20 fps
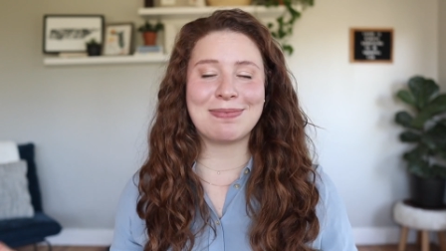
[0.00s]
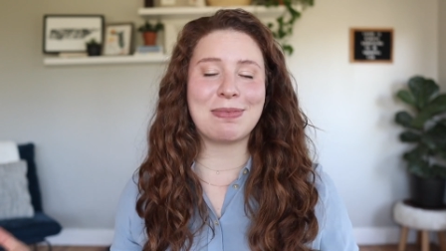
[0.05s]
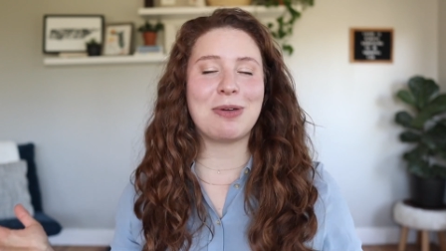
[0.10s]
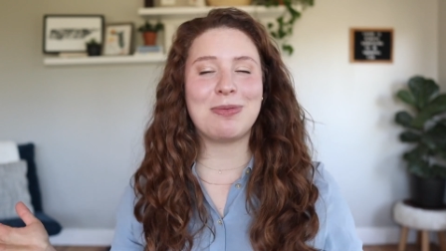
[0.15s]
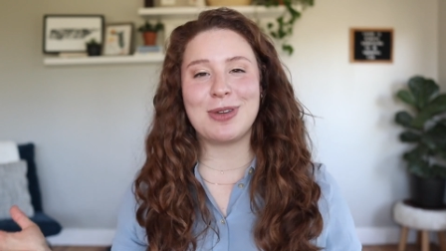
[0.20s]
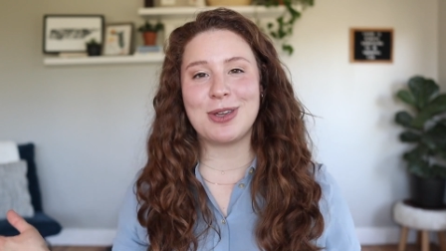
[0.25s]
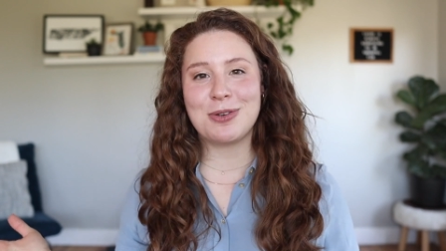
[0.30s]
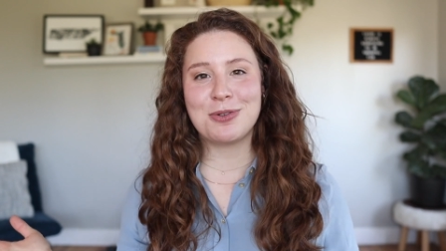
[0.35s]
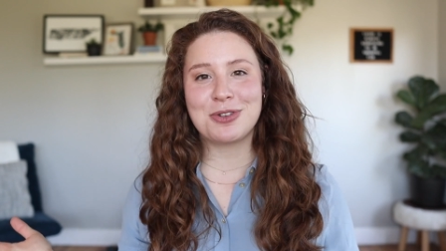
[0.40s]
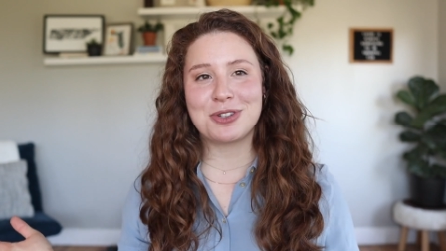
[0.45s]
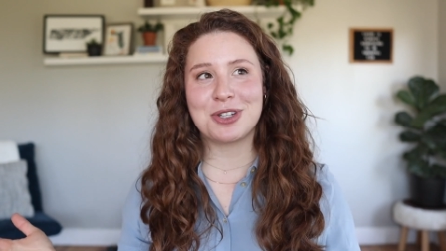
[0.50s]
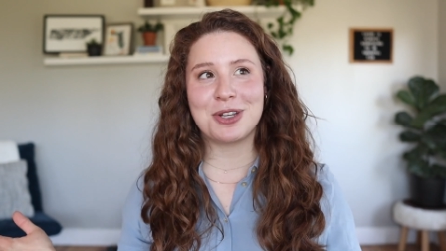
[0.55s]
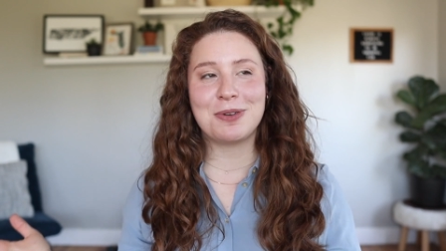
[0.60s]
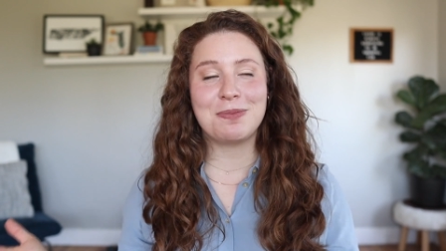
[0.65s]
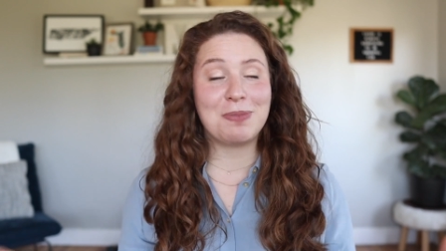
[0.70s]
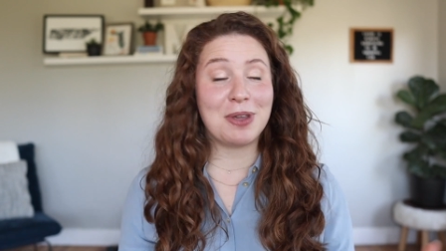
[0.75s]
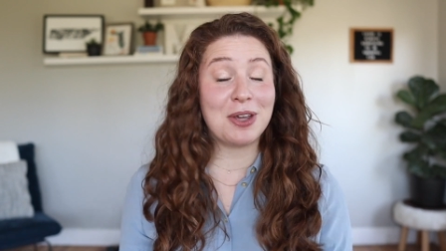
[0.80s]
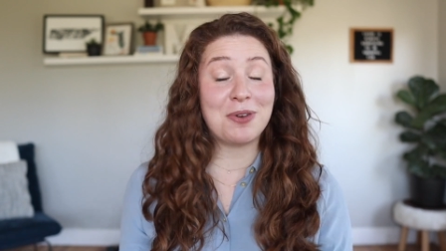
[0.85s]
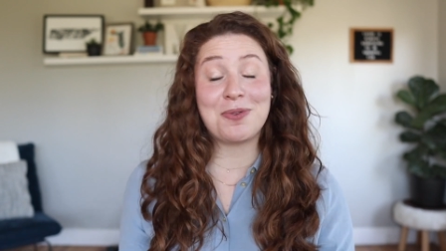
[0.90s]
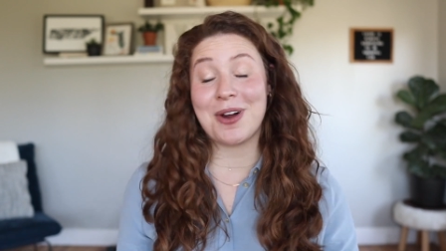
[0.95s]
maybe you
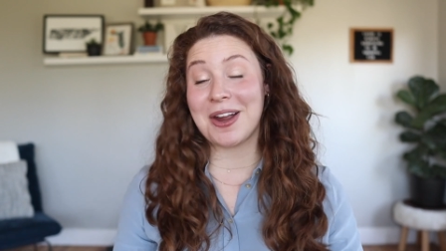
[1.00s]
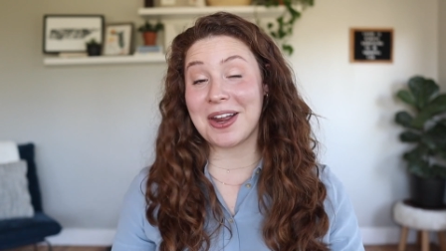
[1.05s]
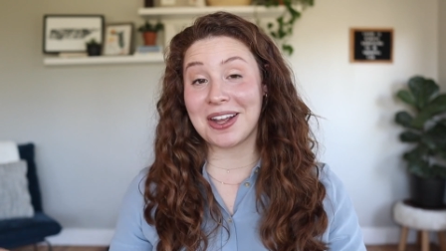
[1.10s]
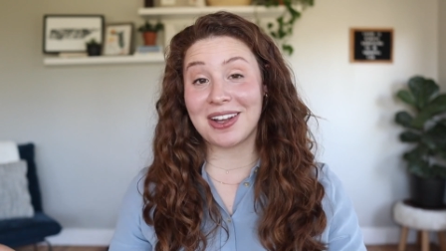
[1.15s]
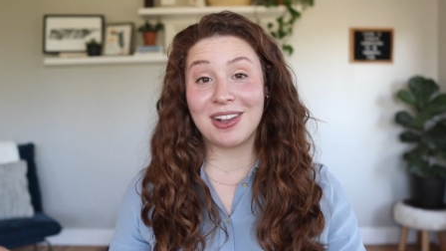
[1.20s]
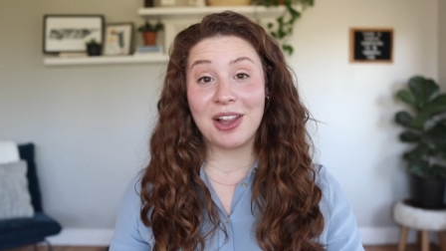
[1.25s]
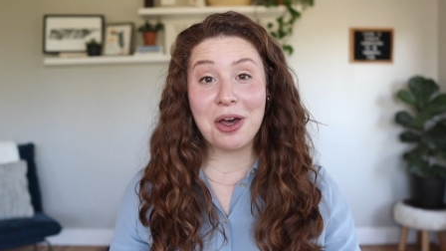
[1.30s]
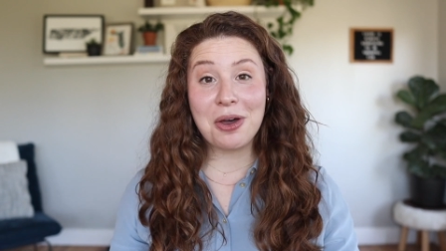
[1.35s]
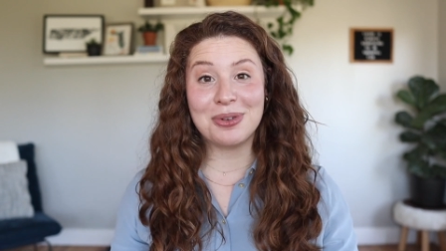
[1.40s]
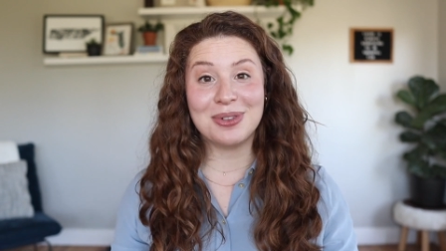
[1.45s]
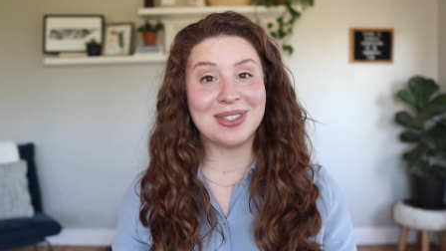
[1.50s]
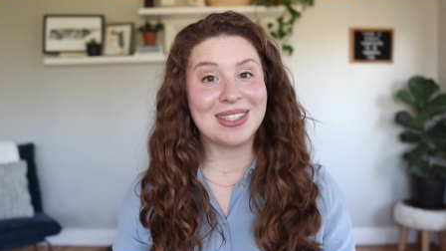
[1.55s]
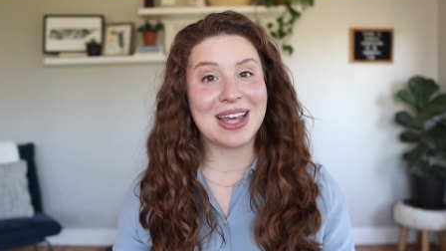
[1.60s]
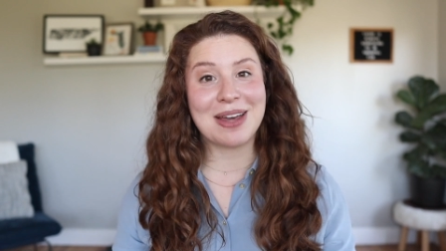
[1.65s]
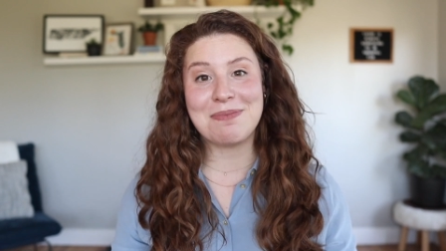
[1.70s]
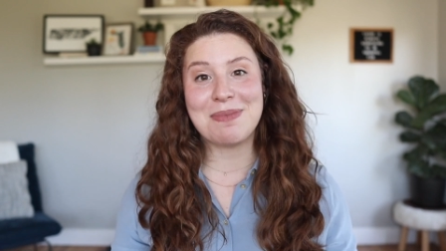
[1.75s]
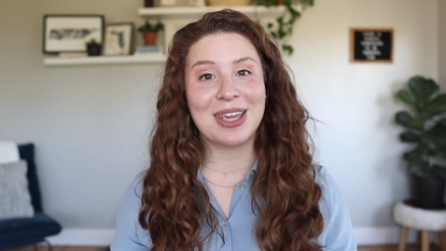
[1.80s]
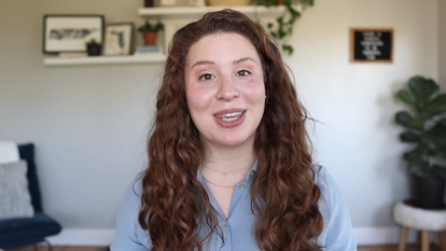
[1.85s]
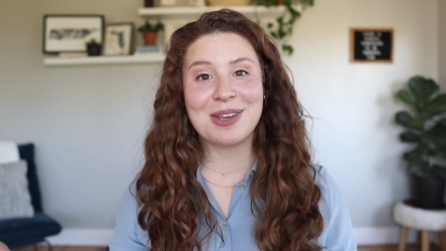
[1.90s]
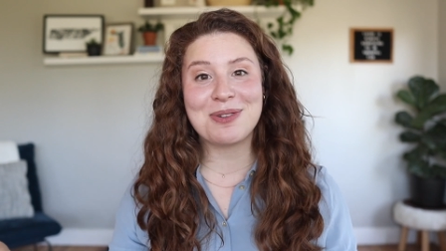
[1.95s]
should be wearing clothes
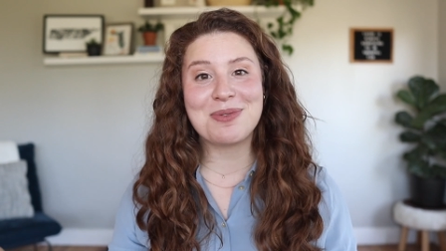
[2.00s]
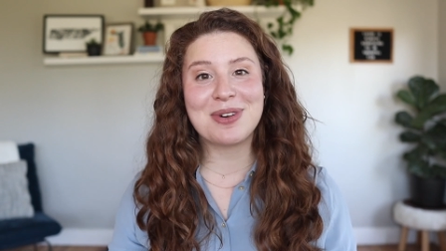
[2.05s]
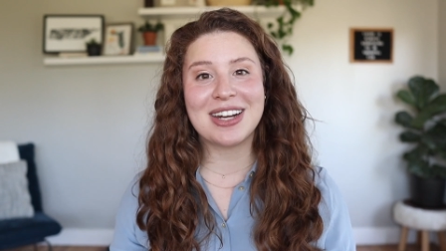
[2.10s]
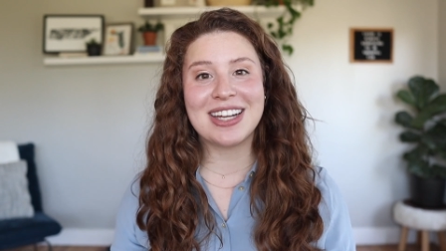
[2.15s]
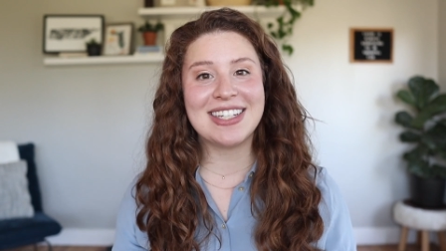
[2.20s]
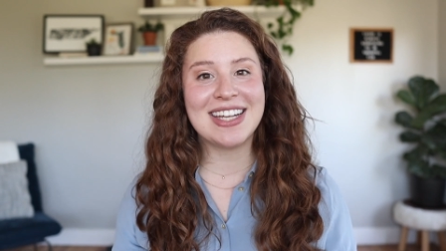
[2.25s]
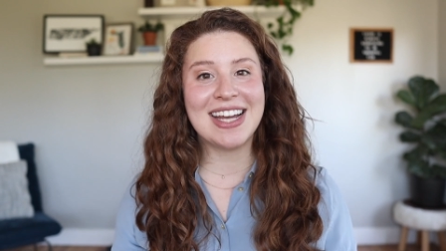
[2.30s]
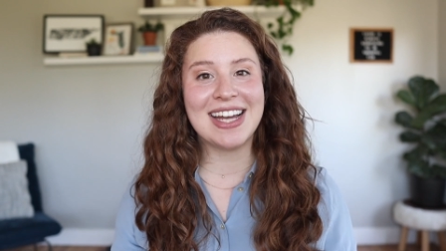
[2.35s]
that make you want to